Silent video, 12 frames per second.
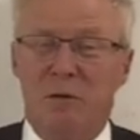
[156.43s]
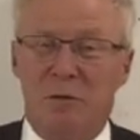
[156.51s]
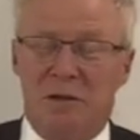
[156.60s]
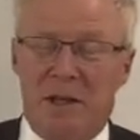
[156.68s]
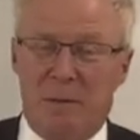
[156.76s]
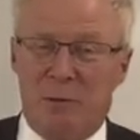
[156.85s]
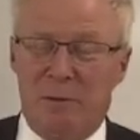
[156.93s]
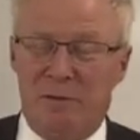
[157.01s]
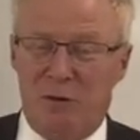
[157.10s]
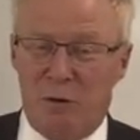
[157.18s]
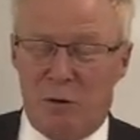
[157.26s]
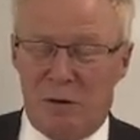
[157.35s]
Chapter
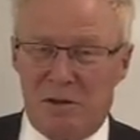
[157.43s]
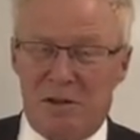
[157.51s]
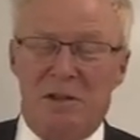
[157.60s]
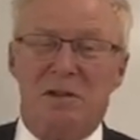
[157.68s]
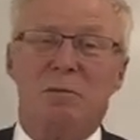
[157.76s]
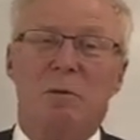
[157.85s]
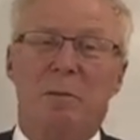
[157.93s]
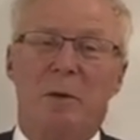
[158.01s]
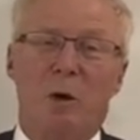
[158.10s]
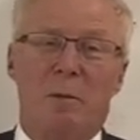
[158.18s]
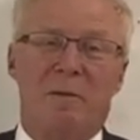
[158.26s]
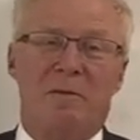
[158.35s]
review quizzes will be
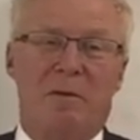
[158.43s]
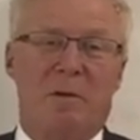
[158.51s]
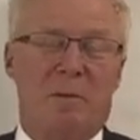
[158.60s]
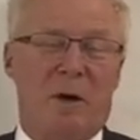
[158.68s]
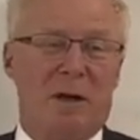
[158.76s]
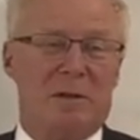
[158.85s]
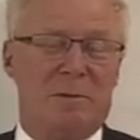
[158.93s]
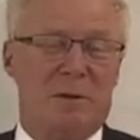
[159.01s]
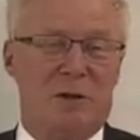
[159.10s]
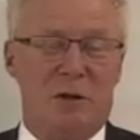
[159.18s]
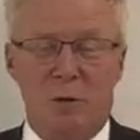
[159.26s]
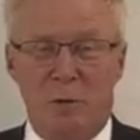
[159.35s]
open for approximately
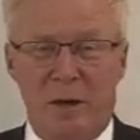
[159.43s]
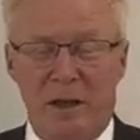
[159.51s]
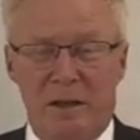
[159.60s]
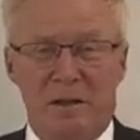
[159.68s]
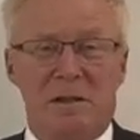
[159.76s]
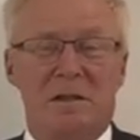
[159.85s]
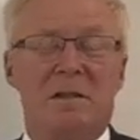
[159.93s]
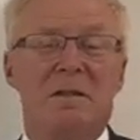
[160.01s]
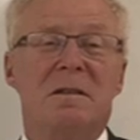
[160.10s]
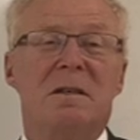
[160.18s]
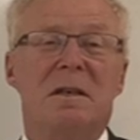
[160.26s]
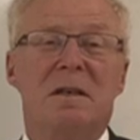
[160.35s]
2 weeks,
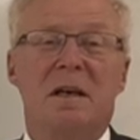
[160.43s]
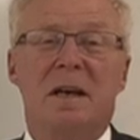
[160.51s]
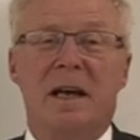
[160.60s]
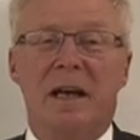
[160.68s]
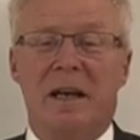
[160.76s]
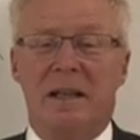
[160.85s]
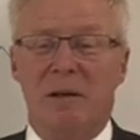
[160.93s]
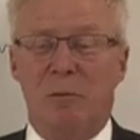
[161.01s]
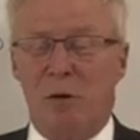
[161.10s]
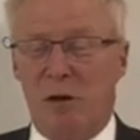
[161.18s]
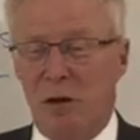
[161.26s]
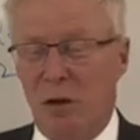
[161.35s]
and they will
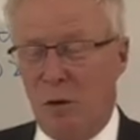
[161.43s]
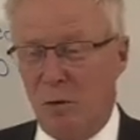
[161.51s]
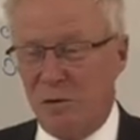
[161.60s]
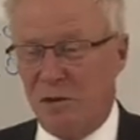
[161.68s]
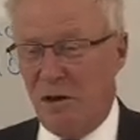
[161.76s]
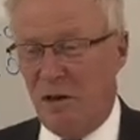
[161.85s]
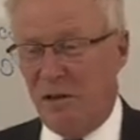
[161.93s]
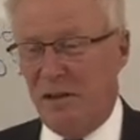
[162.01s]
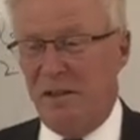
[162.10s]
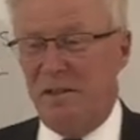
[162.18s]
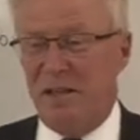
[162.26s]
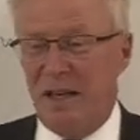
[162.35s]
close on the
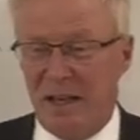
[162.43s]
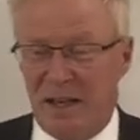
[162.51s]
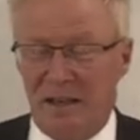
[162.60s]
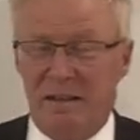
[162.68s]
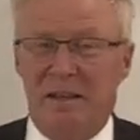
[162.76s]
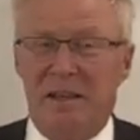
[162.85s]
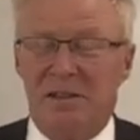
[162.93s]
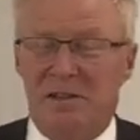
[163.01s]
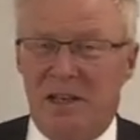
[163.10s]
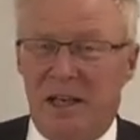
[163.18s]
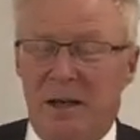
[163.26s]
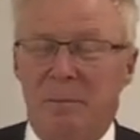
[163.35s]
day the
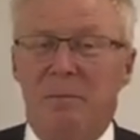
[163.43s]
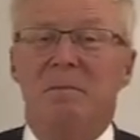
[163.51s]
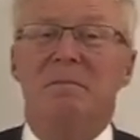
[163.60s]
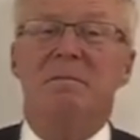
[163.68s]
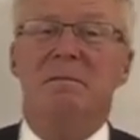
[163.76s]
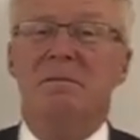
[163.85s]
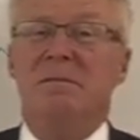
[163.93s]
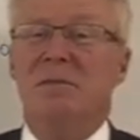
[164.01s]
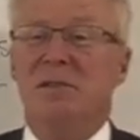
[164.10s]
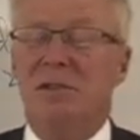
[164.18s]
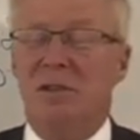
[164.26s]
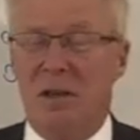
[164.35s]
exam
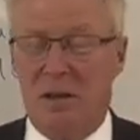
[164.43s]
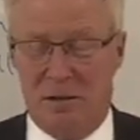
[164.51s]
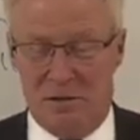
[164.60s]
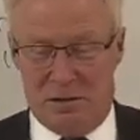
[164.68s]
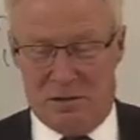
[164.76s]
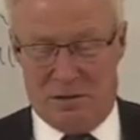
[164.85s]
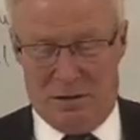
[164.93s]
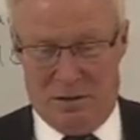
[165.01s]
starts.